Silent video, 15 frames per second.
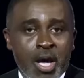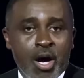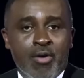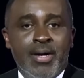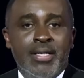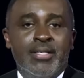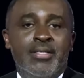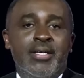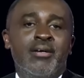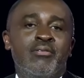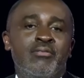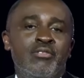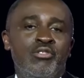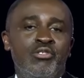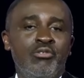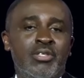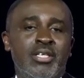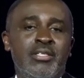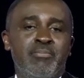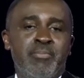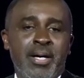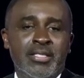All right. Now, you
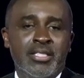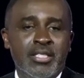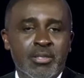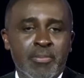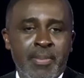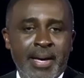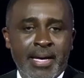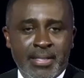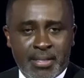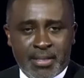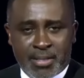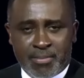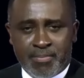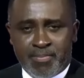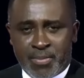can participate